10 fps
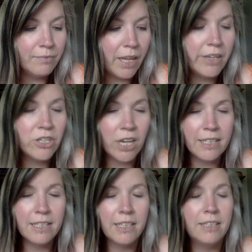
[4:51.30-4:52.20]
It
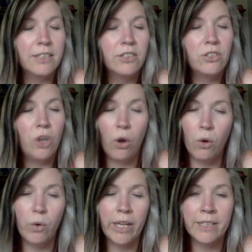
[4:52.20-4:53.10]
just is
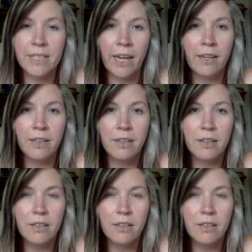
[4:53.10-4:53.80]
so insane.